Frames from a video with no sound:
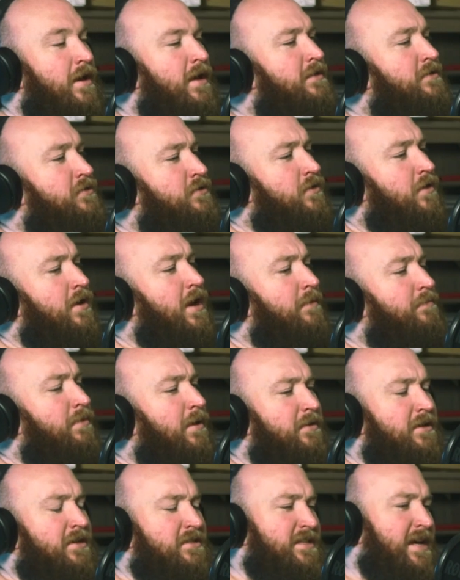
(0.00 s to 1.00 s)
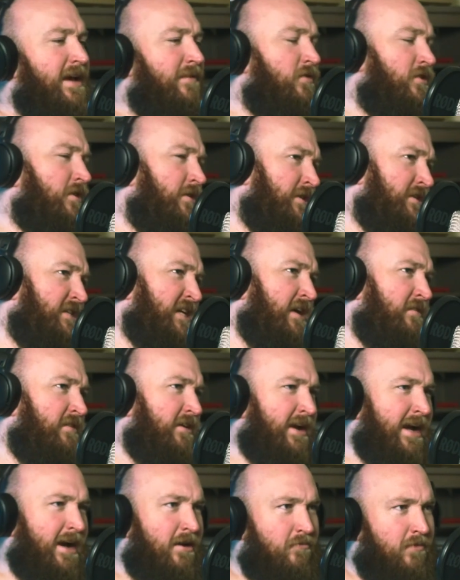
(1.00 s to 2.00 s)
it's probably because they haven't got the dairy
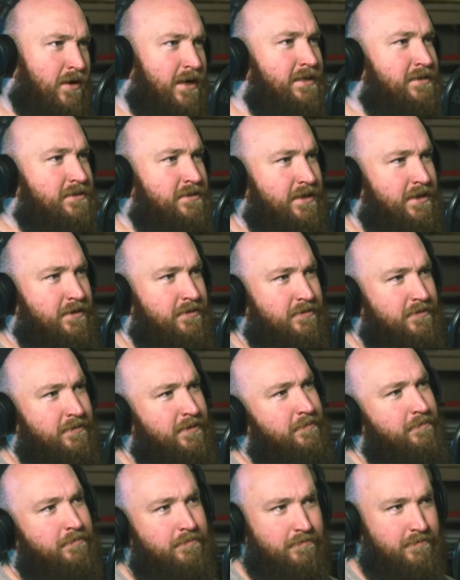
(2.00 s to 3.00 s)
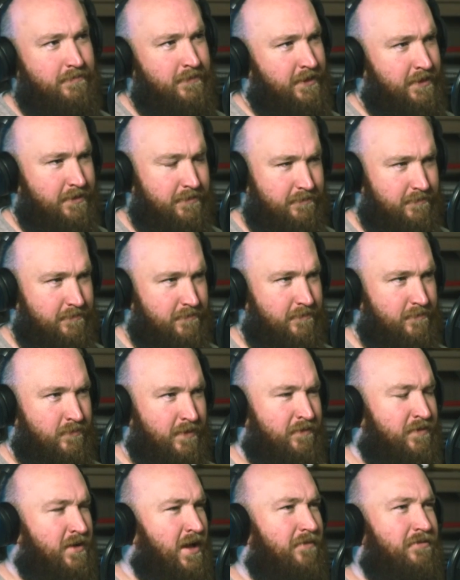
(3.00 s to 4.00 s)
cow rights. They're not
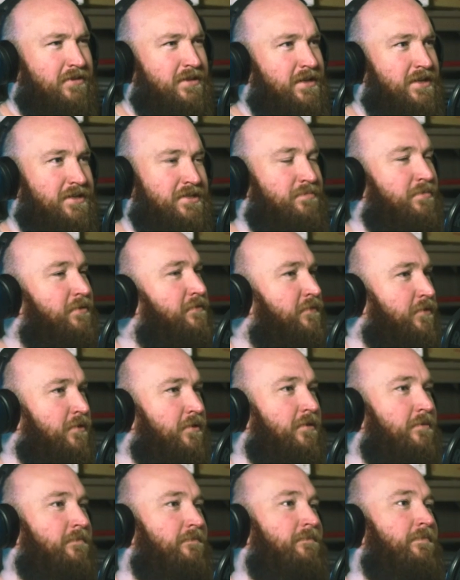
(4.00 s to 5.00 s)
we've covered this before.